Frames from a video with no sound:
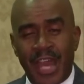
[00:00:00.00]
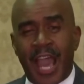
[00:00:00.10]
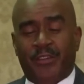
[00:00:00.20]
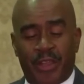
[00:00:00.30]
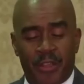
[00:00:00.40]

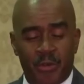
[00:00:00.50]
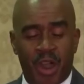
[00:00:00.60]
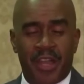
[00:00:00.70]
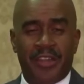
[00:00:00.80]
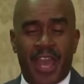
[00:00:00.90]
Daiquiri in
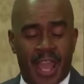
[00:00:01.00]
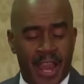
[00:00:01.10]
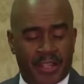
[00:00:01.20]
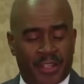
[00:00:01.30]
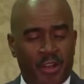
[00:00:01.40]
one
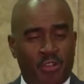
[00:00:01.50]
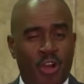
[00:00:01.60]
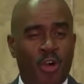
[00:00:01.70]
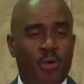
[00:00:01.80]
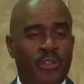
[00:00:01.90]
hand and a
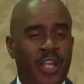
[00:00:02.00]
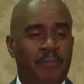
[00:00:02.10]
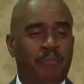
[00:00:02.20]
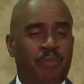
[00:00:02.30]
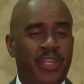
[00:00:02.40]
rolled
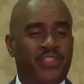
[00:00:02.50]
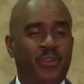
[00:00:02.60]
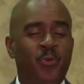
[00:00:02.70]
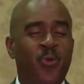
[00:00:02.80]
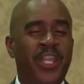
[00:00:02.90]
up piece
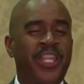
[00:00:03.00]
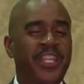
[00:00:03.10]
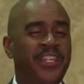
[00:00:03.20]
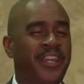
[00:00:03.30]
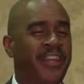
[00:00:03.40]
of
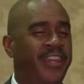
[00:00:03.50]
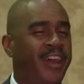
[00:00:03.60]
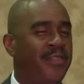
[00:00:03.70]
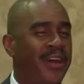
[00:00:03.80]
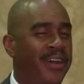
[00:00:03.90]
weed in the
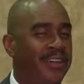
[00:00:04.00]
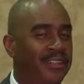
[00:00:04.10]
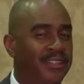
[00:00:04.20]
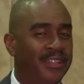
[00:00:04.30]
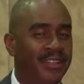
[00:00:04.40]
other?
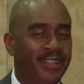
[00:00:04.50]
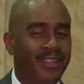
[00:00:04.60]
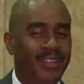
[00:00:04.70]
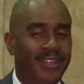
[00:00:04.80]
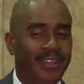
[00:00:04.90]

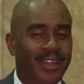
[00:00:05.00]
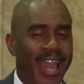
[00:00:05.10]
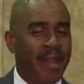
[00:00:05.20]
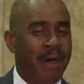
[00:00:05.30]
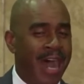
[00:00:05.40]

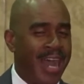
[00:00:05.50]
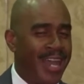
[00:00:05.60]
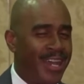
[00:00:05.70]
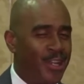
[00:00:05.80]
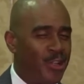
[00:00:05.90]
Am
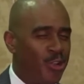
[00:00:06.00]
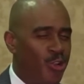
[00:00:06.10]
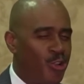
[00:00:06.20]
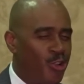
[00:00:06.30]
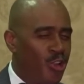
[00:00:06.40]
I
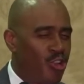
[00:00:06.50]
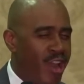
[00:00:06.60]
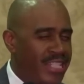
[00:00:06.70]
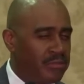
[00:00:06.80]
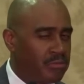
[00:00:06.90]

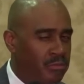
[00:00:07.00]
right?